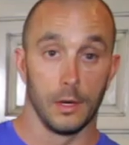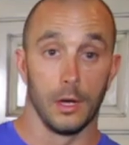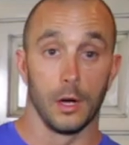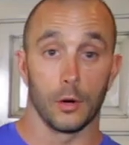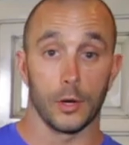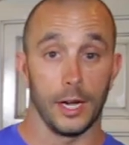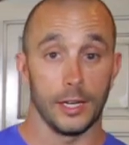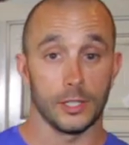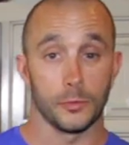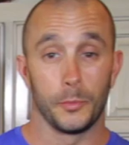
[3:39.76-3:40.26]

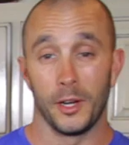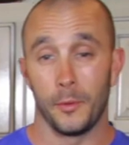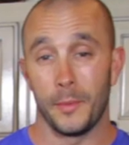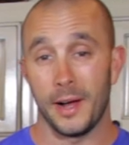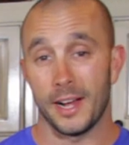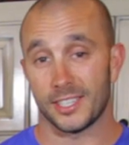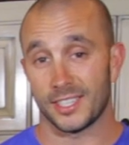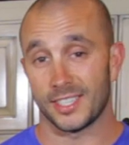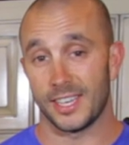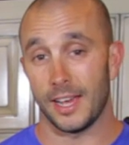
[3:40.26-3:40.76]
Okay, it's been
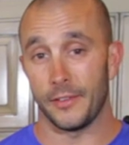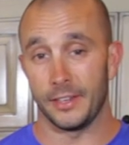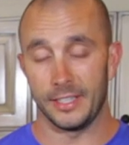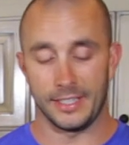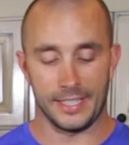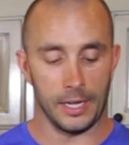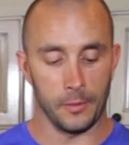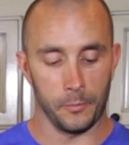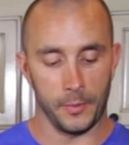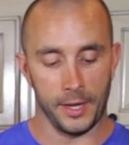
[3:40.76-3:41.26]
about
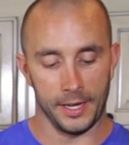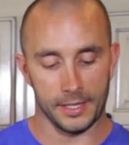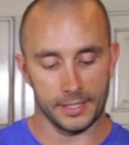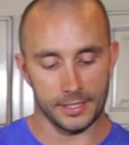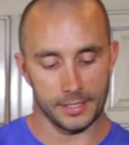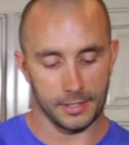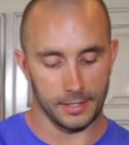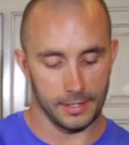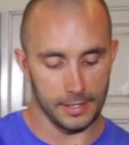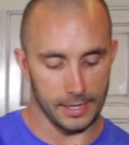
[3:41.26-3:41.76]
7-10
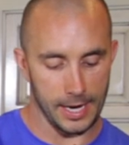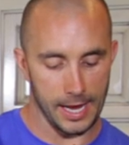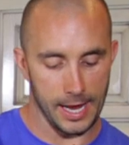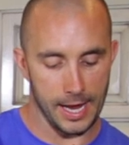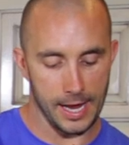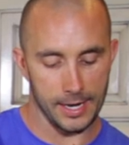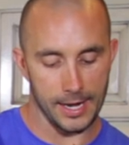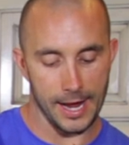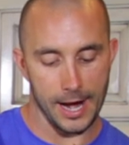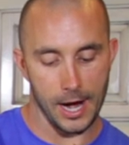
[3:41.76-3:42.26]
minutes
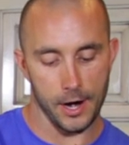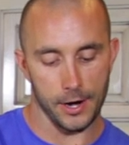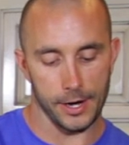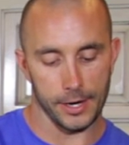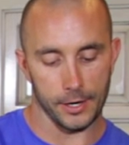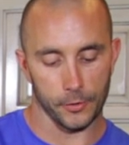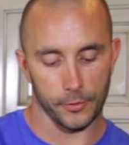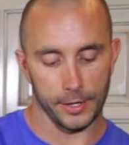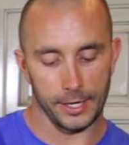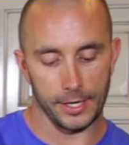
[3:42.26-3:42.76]
and our
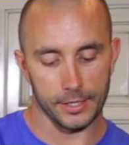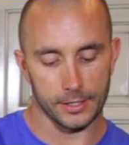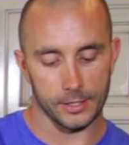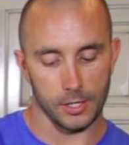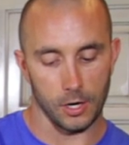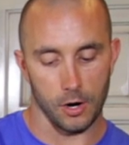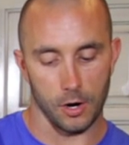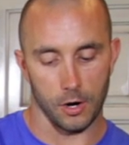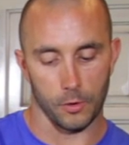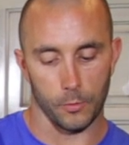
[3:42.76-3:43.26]
ingredients
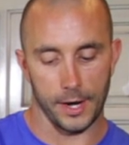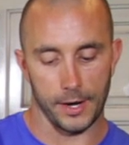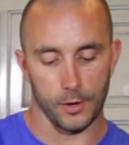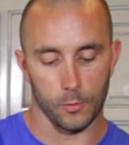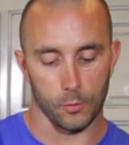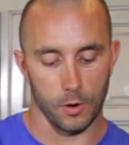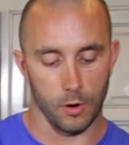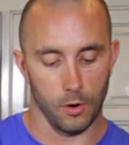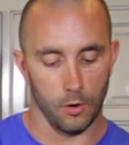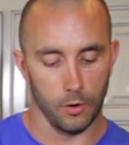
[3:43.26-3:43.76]
are ready to
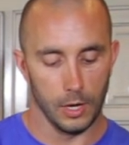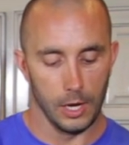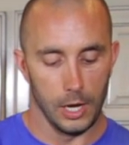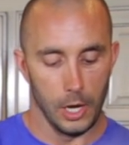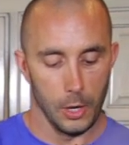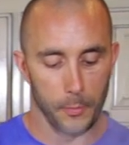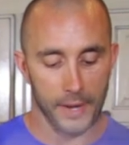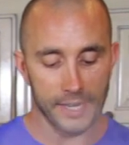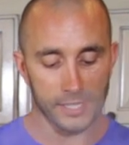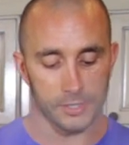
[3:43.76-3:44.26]
roll.
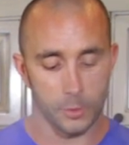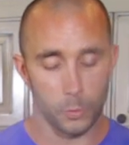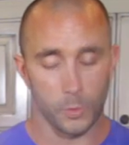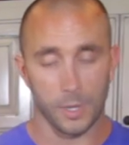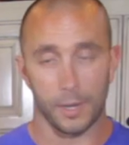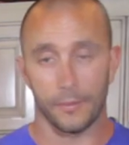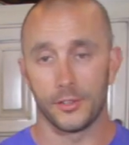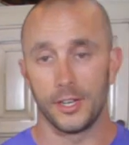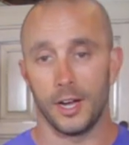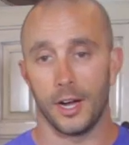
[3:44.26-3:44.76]
Basically
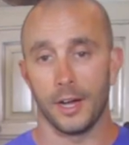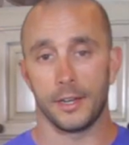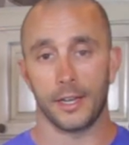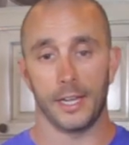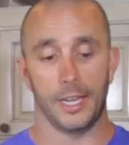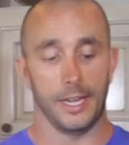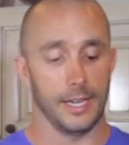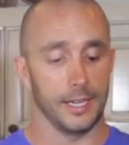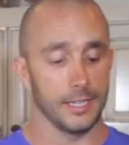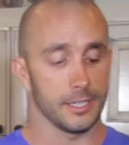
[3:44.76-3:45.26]
what I've done
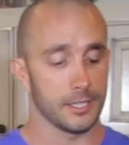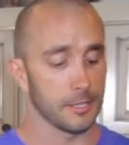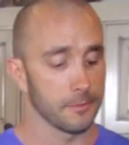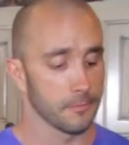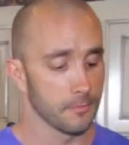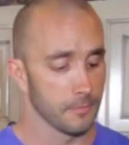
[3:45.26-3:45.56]
is